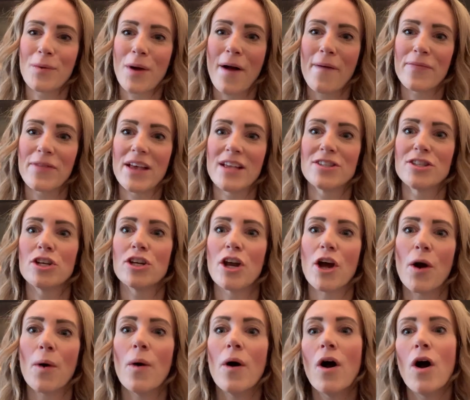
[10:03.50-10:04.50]
throughout this, you
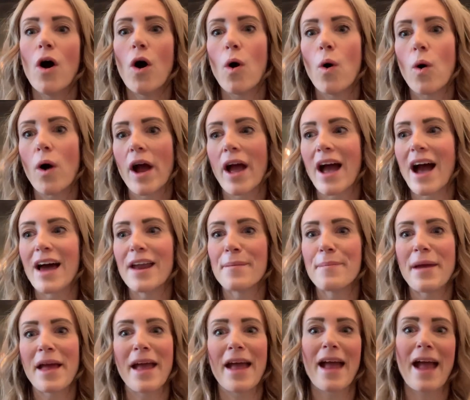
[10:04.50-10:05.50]
know, oh, I had to
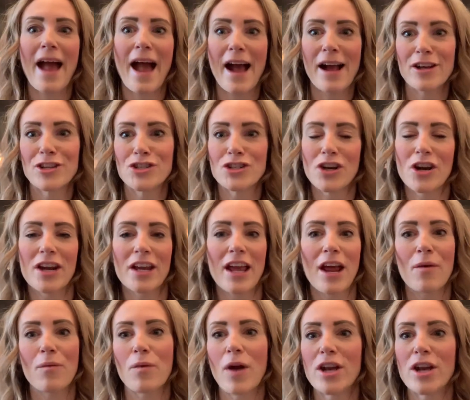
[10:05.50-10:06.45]
pay extra to get